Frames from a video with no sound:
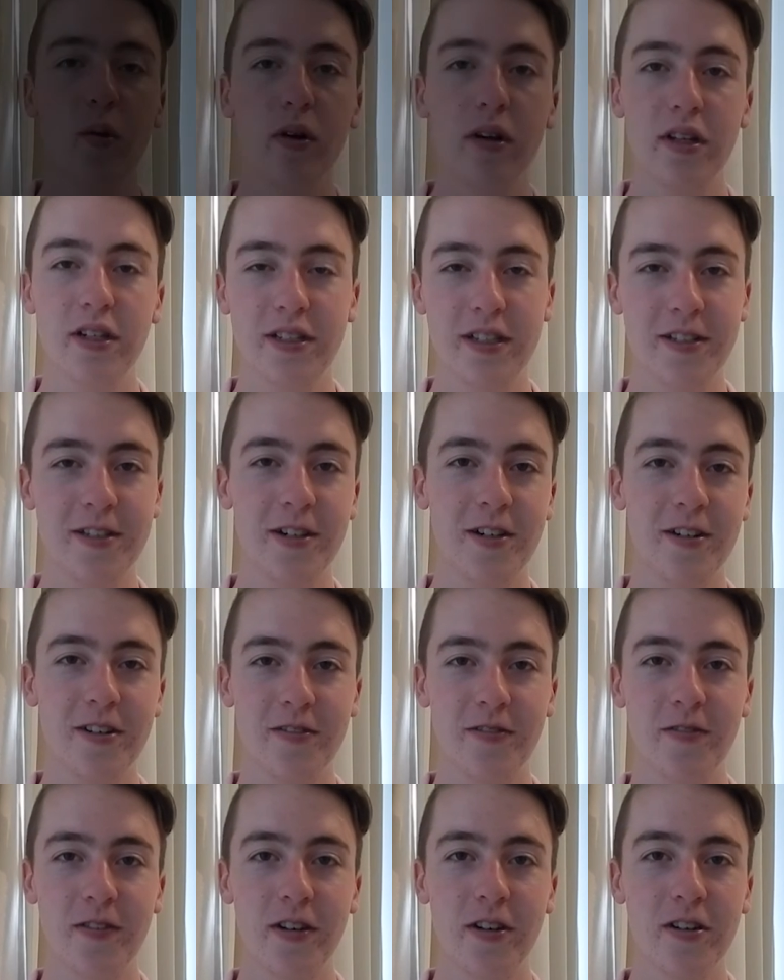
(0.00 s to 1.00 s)
I wanted to talk
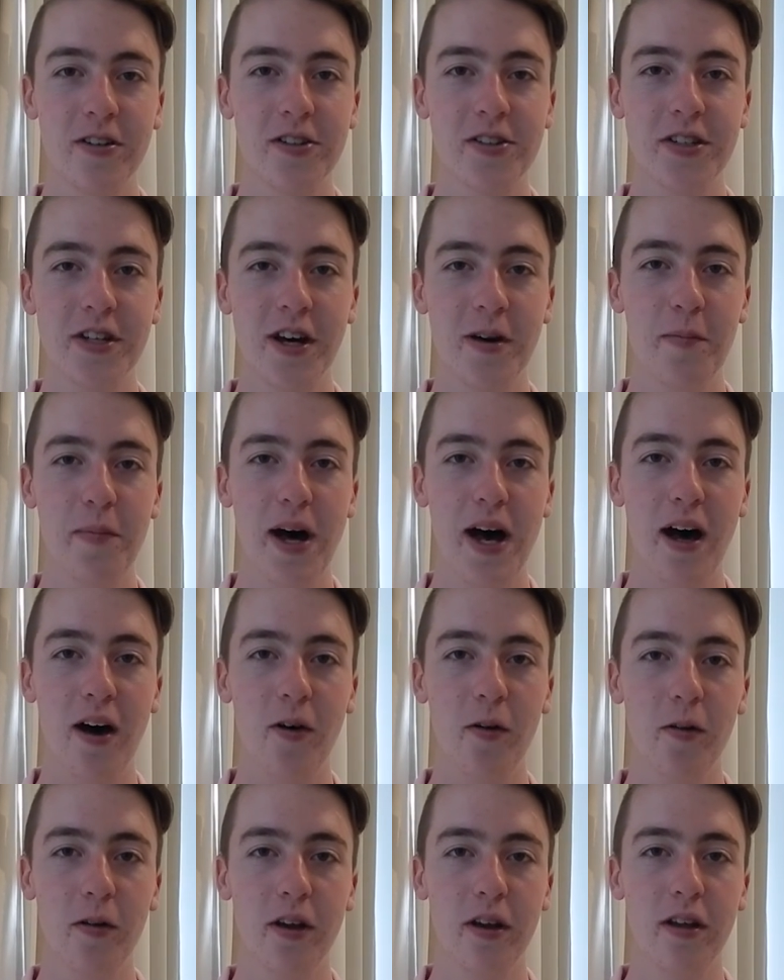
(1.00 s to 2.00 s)
first
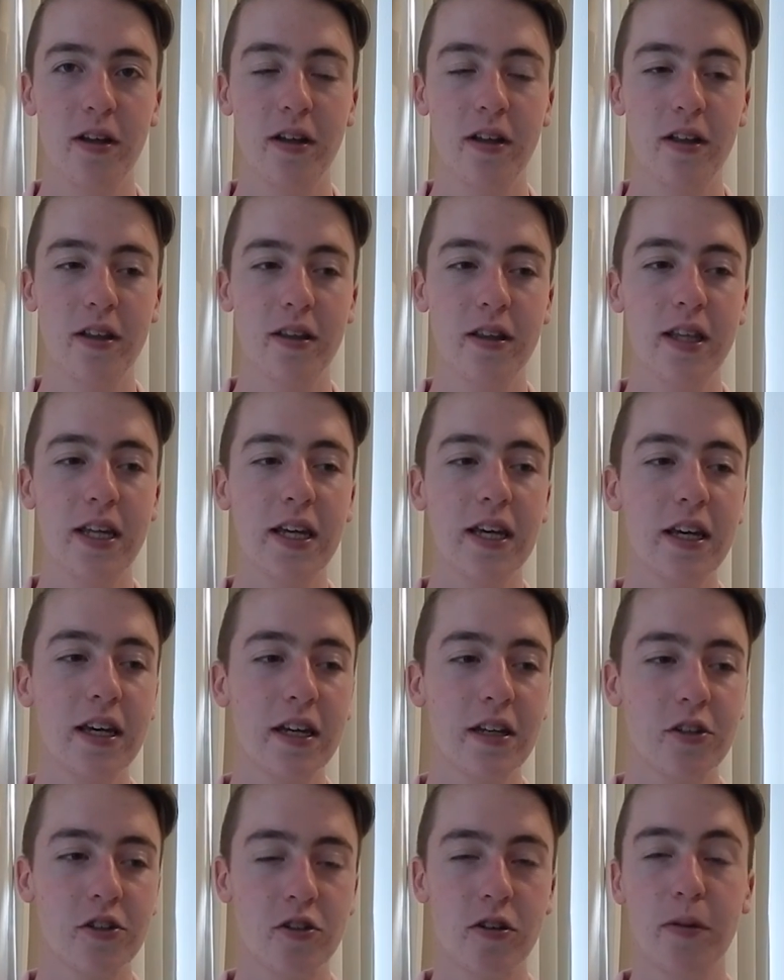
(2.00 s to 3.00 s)
about
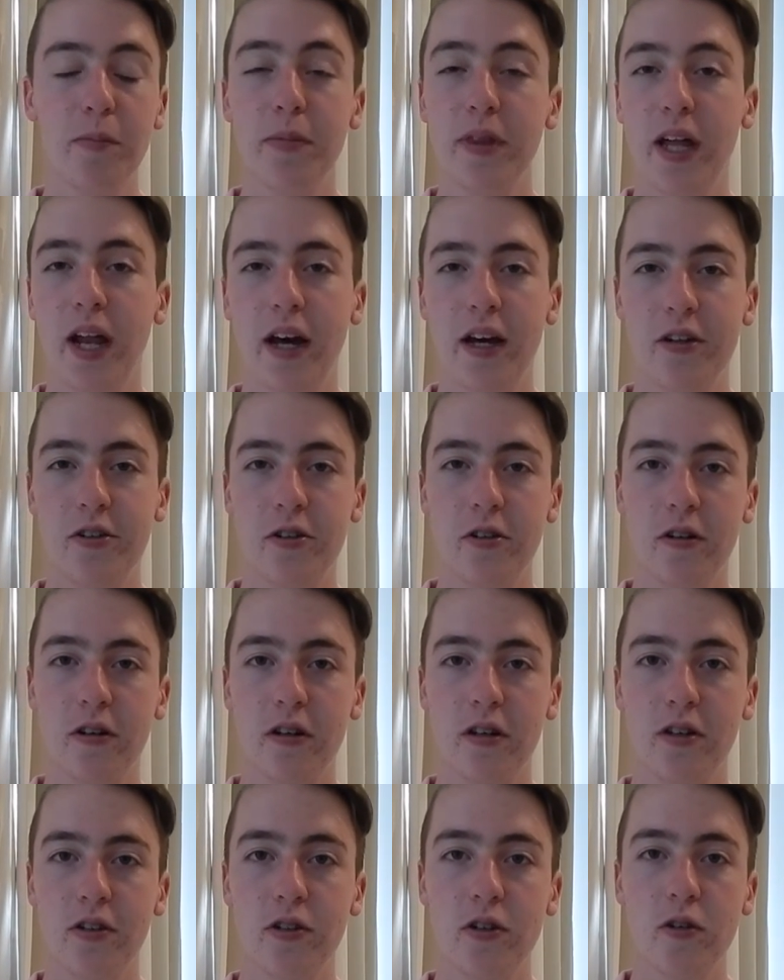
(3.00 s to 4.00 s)
the trip that I
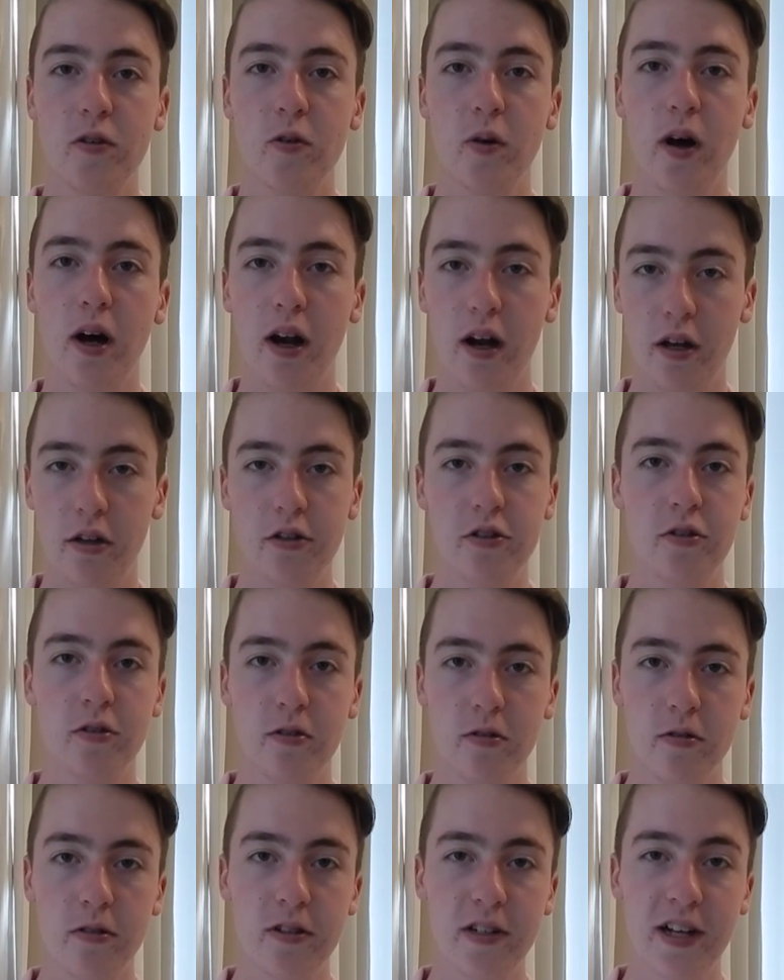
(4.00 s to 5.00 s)
took to
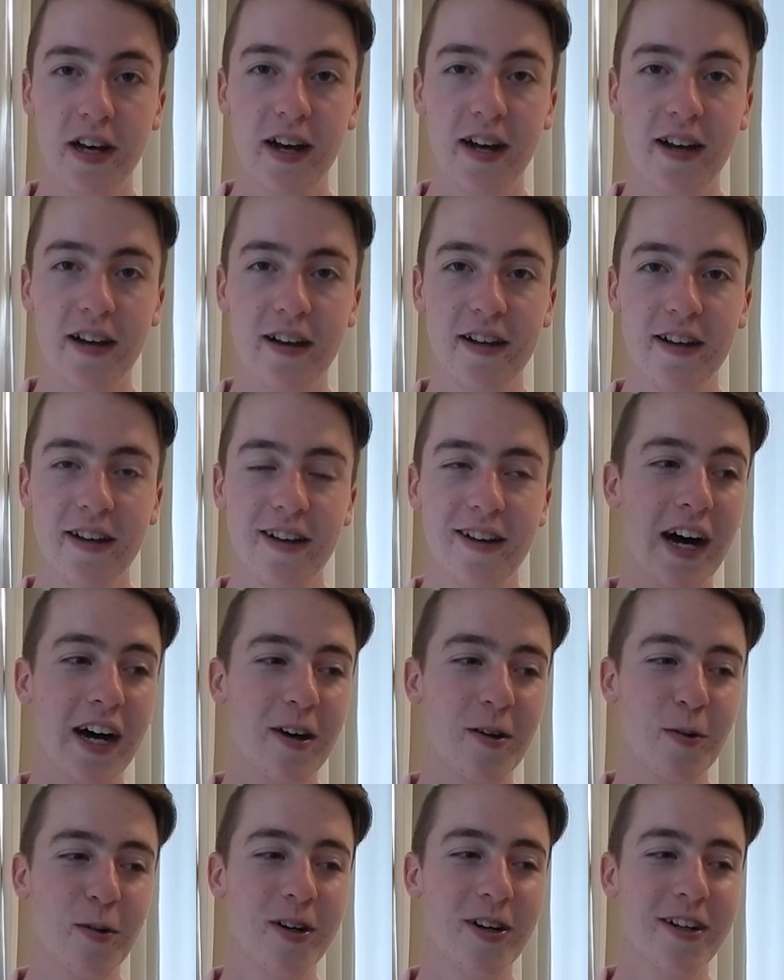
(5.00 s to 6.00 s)
Harajuku today.
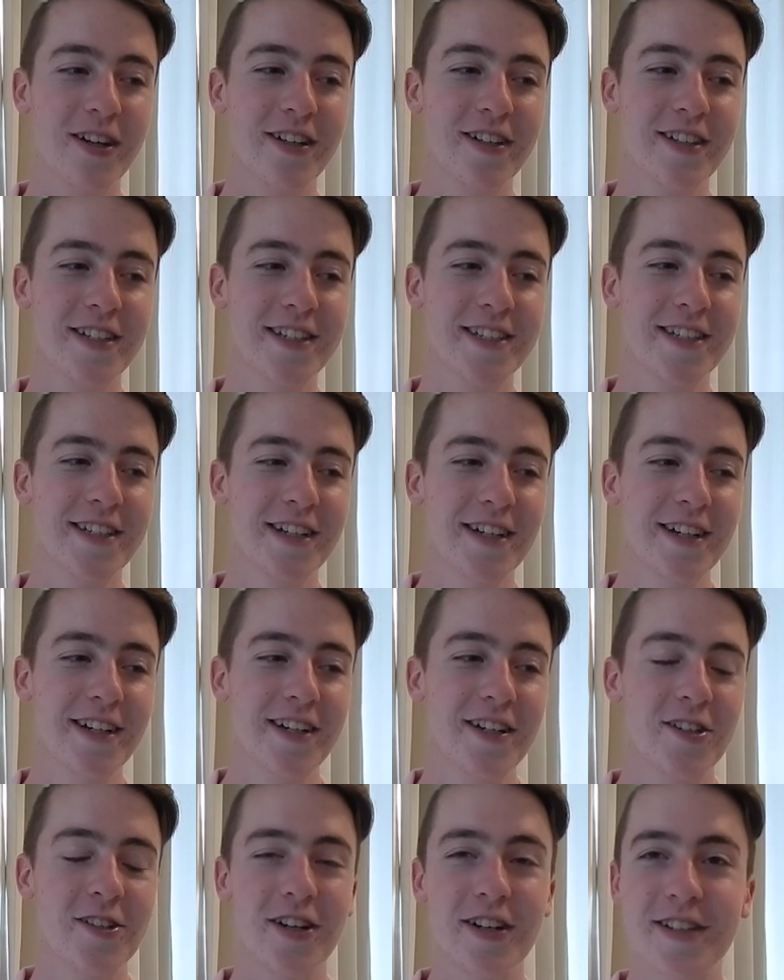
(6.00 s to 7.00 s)
I was
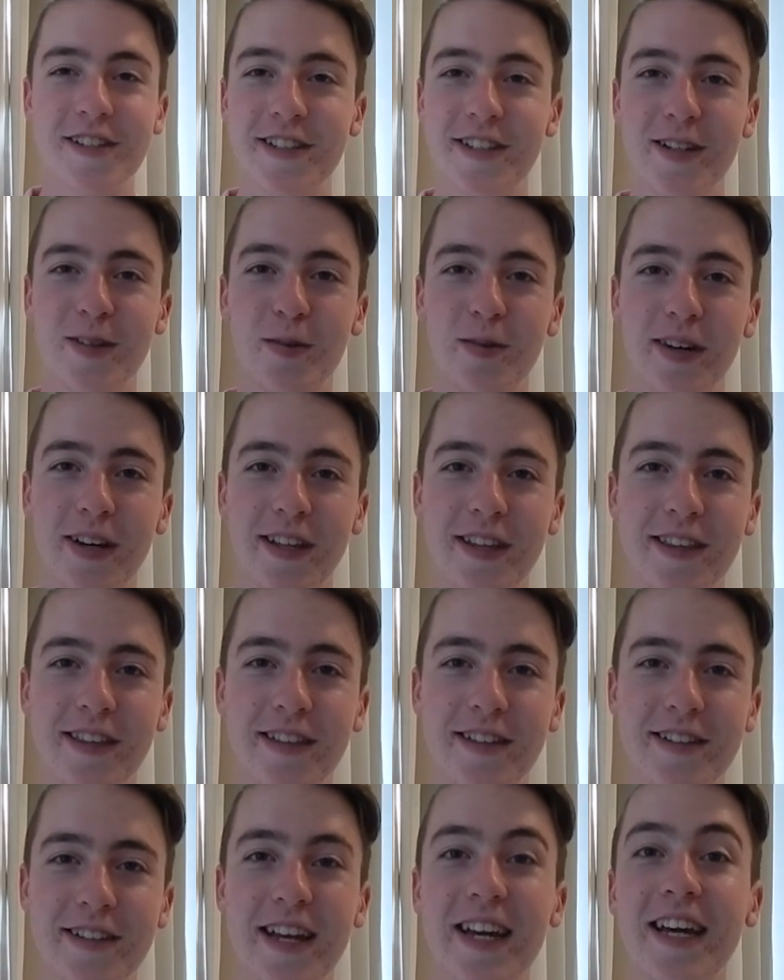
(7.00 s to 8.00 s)
trusted with
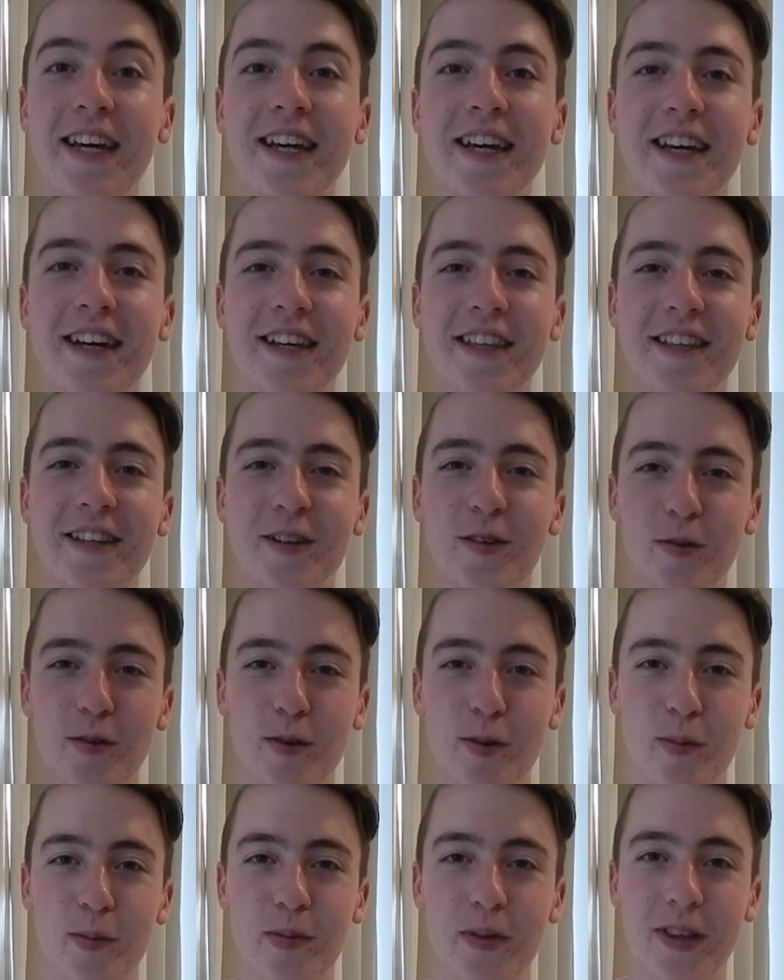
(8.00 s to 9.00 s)
taking the
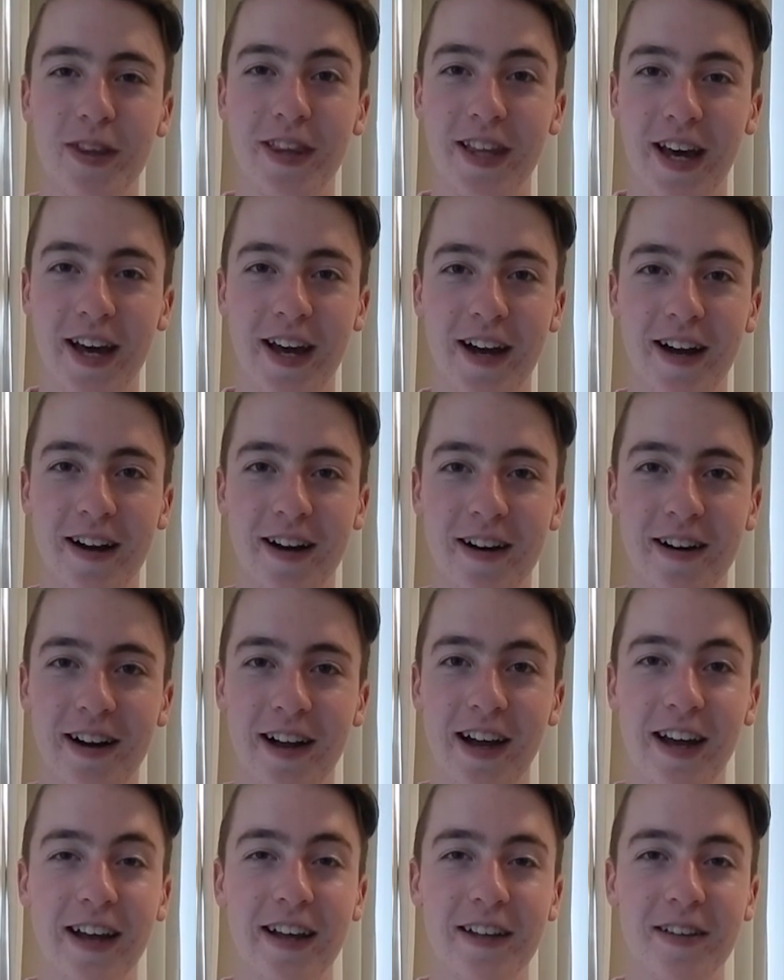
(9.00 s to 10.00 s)
group there
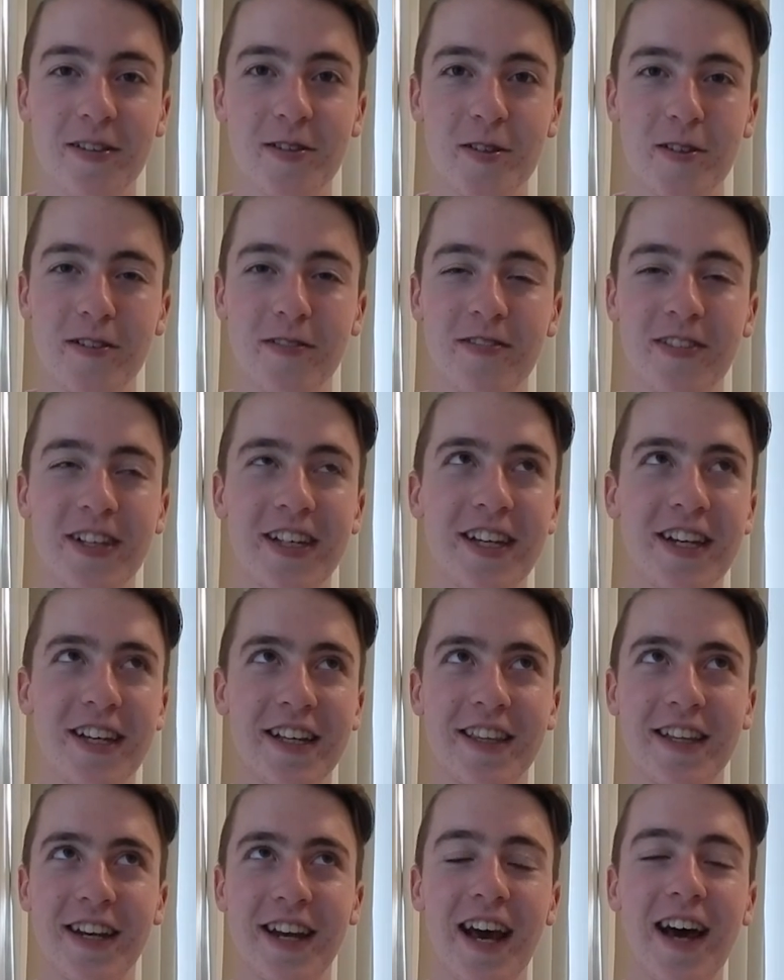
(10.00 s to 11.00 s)
and sort of leading
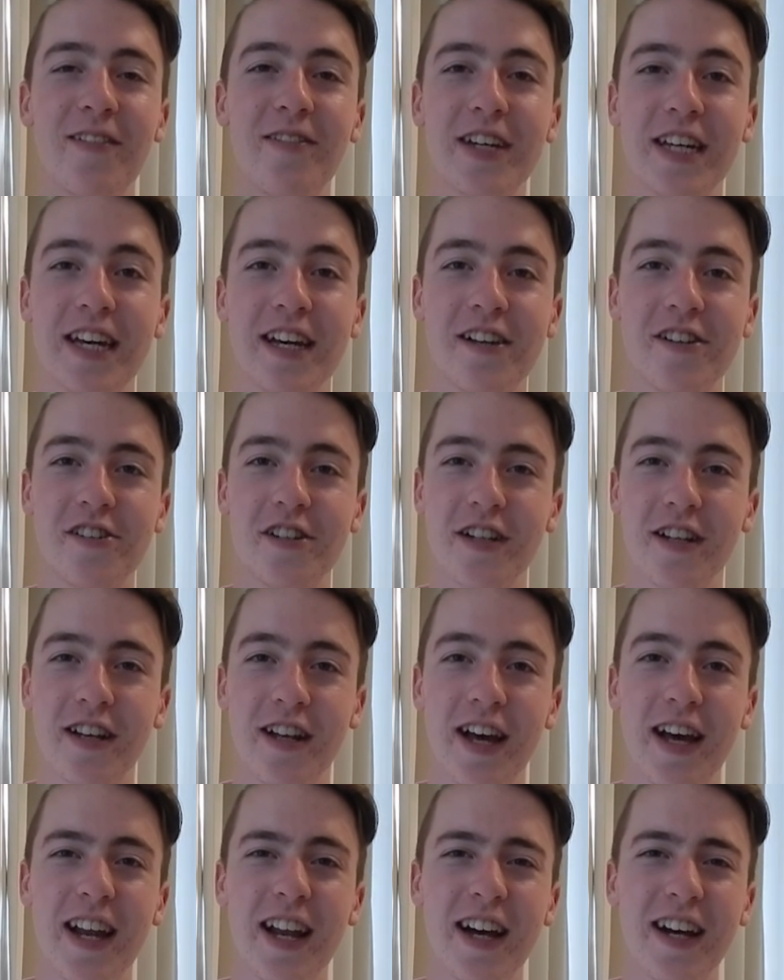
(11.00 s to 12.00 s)
the
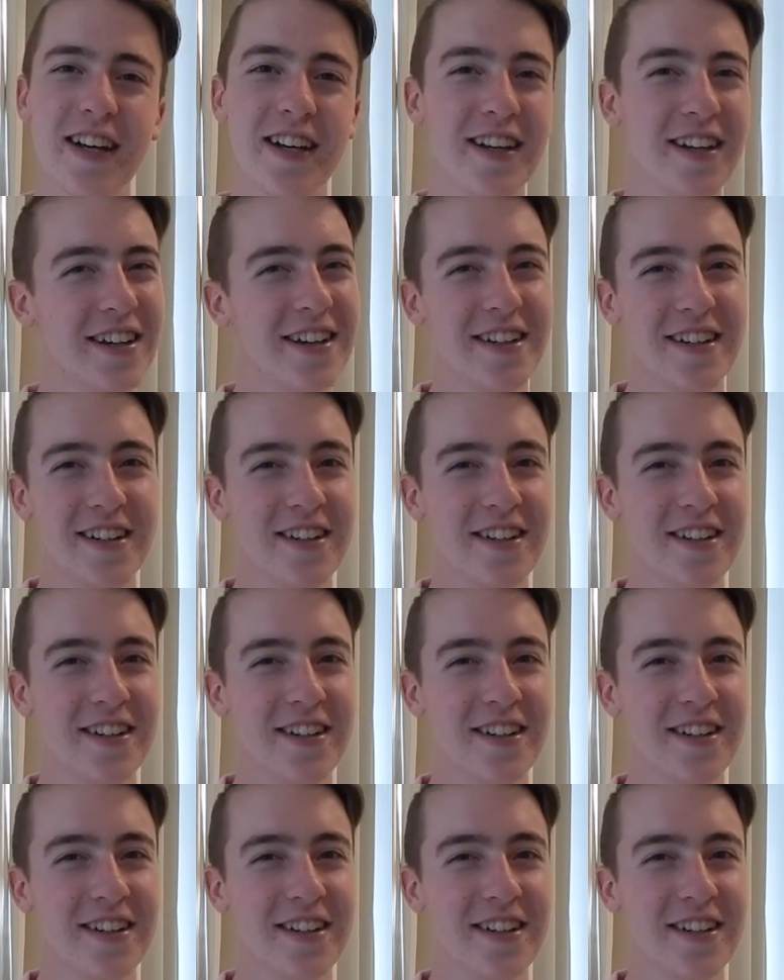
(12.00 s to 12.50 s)
navigation, and I